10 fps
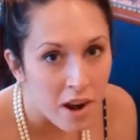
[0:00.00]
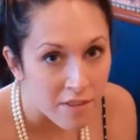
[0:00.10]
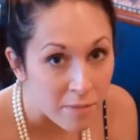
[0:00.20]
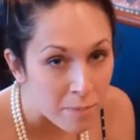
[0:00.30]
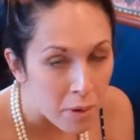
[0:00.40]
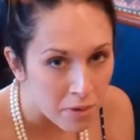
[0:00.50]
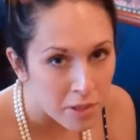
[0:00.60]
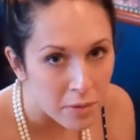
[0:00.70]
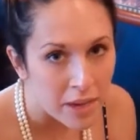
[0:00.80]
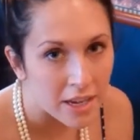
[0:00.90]
of both
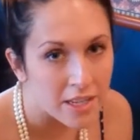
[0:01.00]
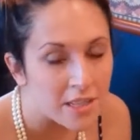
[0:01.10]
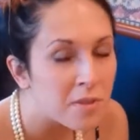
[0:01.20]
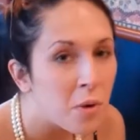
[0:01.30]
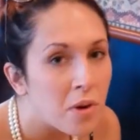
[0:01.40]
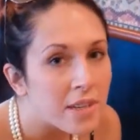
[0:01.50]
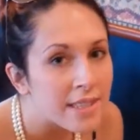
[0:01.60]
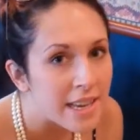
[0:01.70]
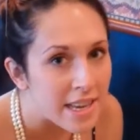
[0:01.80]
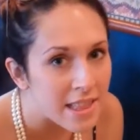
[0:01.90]
locations of Coras
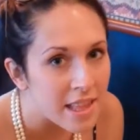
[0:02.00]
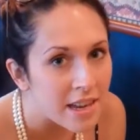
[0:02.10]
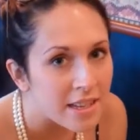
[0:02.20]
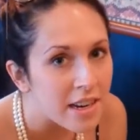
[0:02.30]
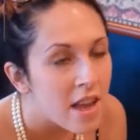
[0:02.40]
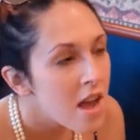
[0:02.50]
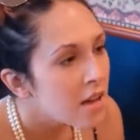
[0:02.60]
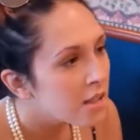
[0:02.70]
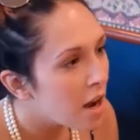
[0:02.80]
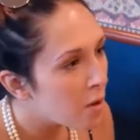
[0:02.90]
in London.
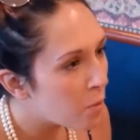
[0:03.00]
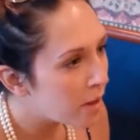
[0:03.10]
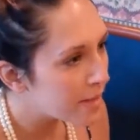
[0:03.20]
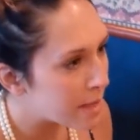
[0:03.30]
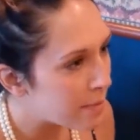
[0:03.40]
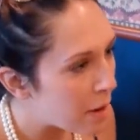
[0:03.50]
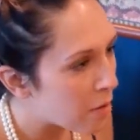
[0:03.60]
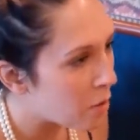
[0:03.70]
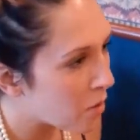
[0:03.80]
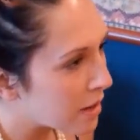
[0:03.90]
Don, what is it about
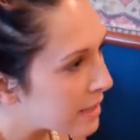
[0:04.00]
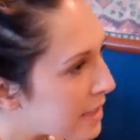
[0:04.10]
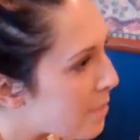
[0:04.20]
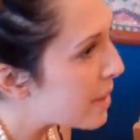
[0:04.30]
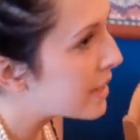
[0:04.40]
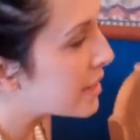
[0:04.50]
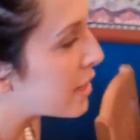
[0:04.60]
Coras that makes it